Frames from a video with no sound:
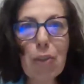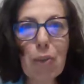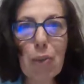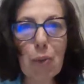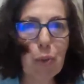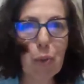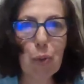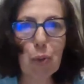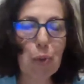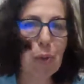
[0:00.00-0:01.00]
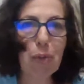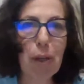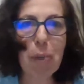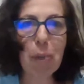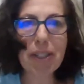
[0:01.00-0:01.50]
There's no rules
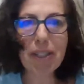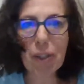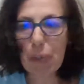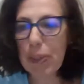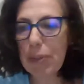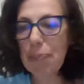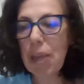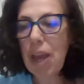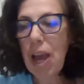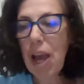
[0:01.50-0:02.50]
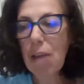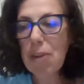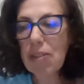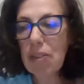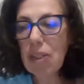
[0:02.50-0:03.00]
or right way to do it.
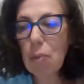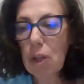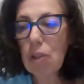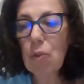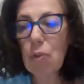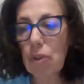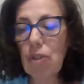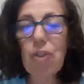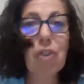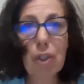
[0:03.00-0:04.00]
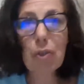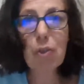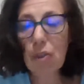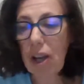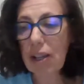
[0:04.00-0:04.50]
I basically want you to just
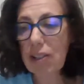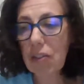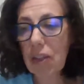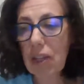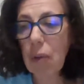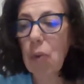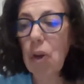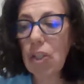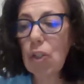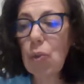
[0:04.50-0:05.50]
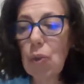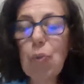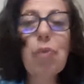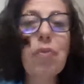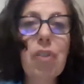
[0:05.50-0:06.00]
close your eyes, and I want you
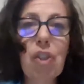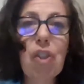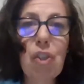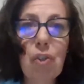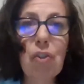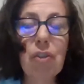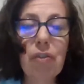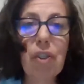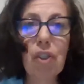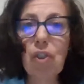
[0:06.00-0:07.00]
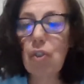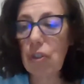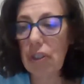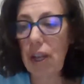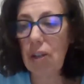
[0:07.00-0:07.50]
to envision
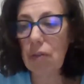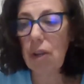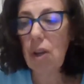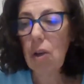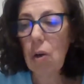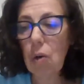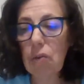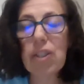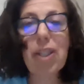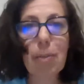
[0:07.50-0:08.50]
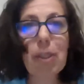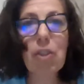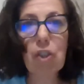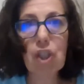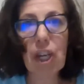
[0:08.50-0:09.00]
yourself
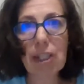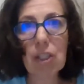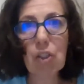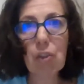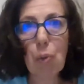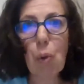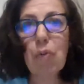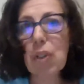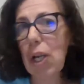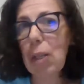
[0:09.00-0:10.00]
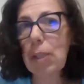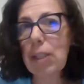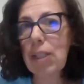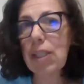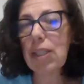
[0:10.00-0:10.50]
overcoming this challenge. So
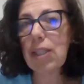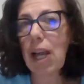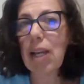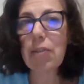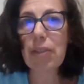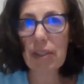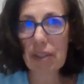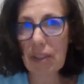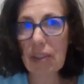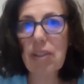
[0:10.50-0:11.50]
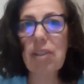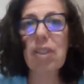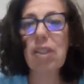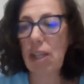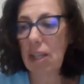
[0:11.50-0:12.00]
overcoming the lack of
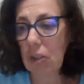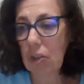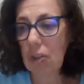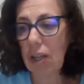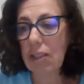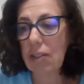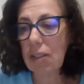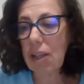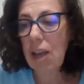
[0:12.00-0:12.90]
consistency in exercise.